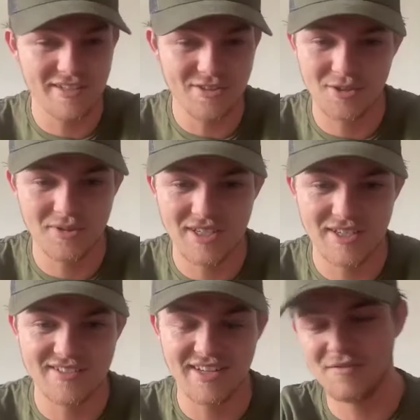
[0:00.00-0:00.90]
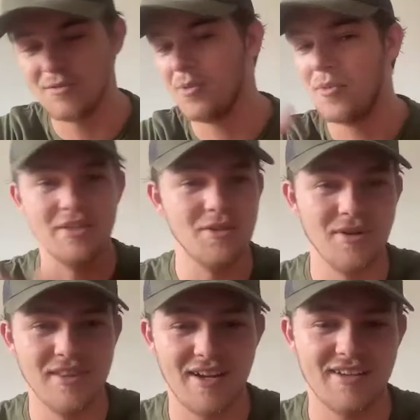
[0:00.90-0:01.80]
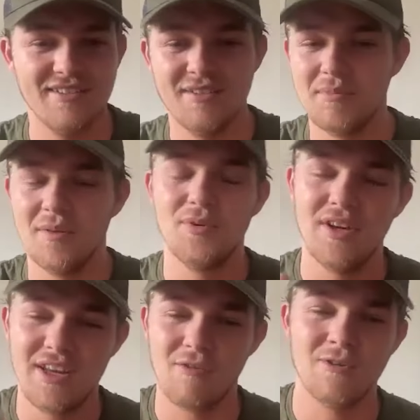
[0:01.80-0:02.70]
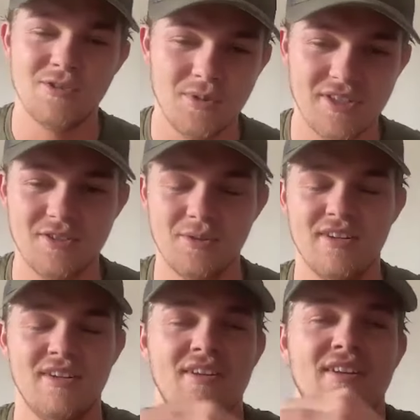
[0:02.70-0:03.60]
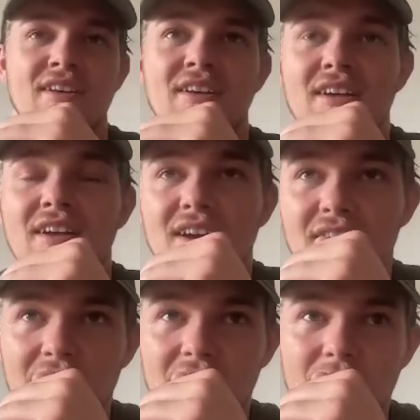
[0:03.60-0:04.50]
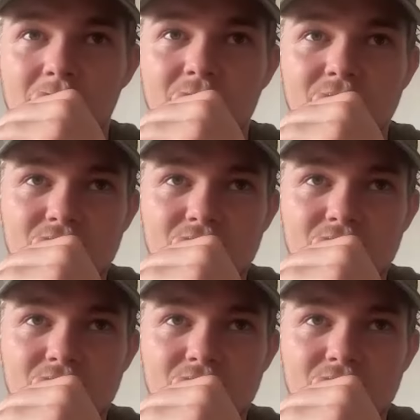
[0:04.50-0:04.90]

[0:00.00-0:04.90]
in two years, and everyone will be doing that, but putting their own twist to it. Um,